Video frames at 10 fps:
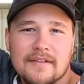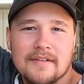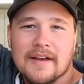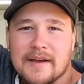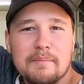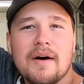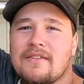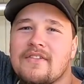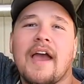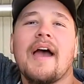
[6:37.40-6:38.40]
Like
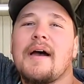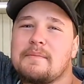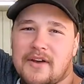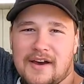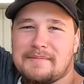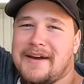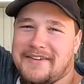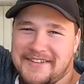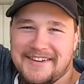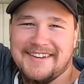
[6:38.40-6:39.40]
above cab,
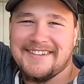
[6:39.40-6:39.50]
top-mounted.